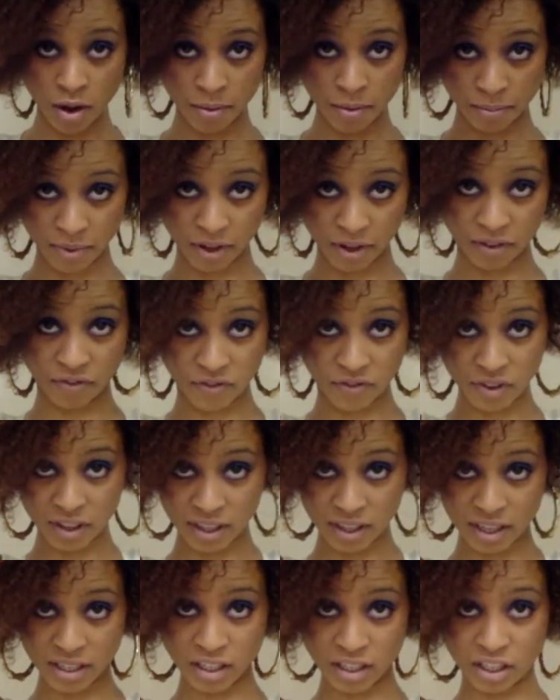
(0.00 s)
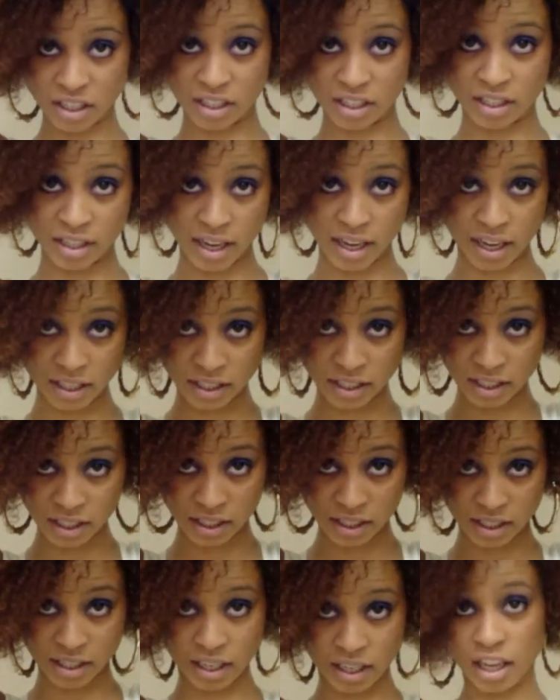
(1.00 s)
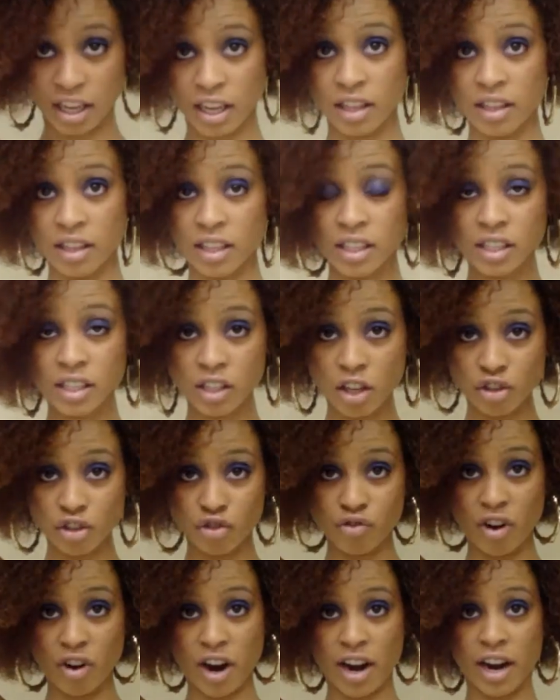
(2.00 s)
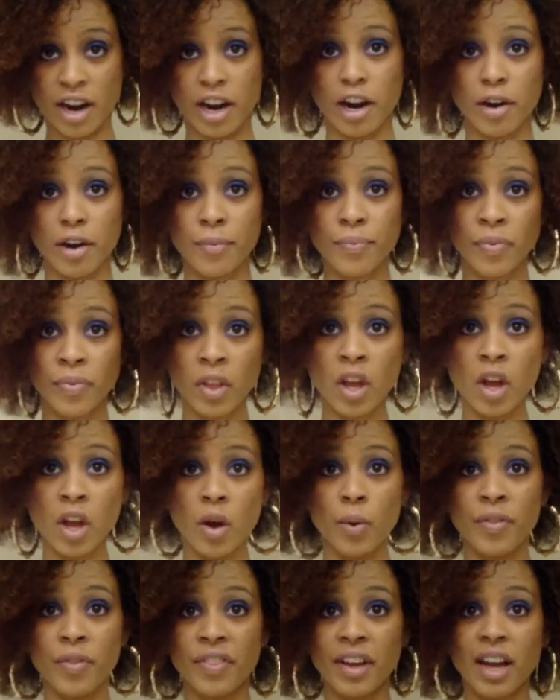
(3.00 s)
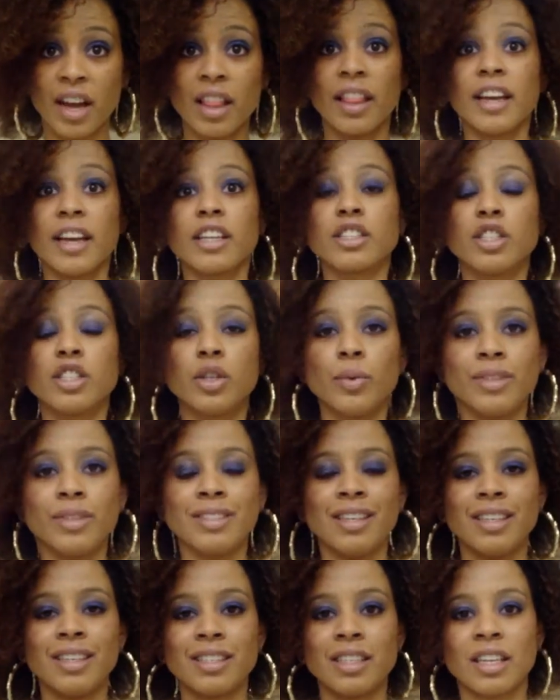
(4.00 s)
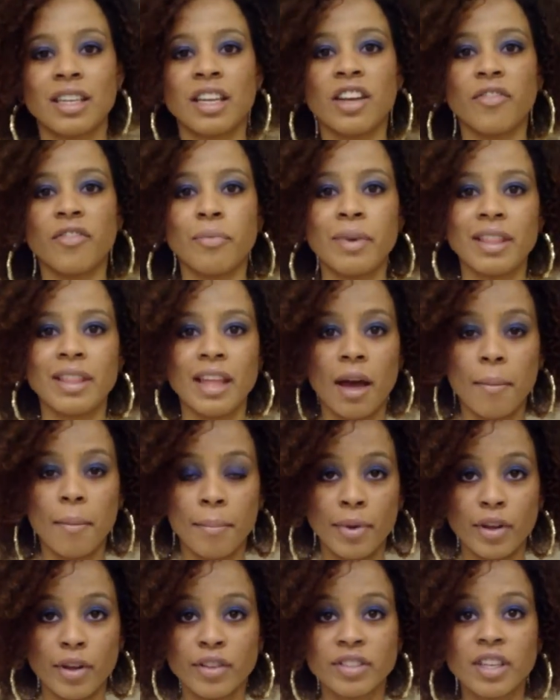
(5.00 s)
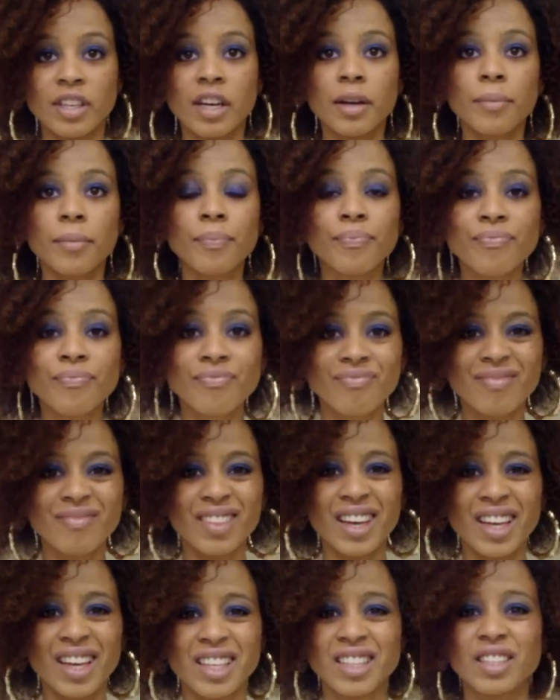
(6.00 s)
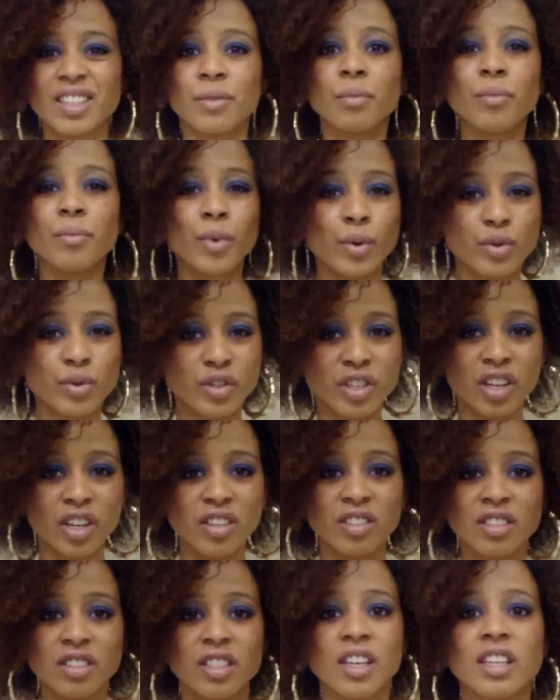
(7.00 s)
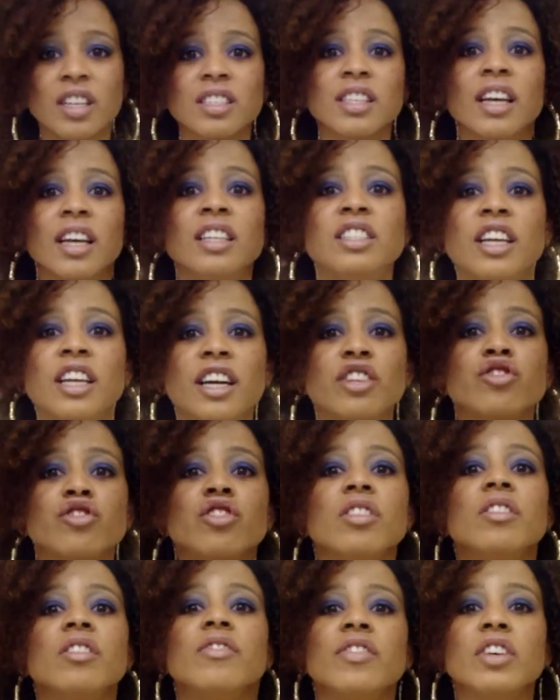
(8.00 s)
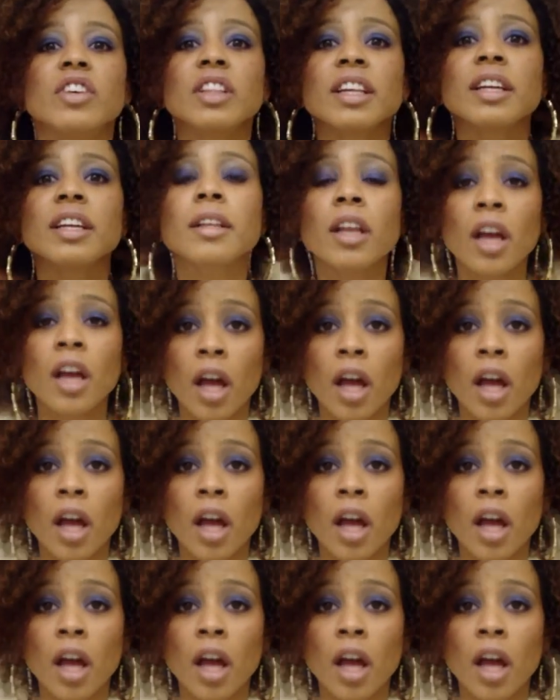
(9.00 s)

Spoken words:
be feeling just nasty and sticky. And this is on dry hair. One thing I like too, it doesn't give me that buildup that most gels does, that dandruff feeling.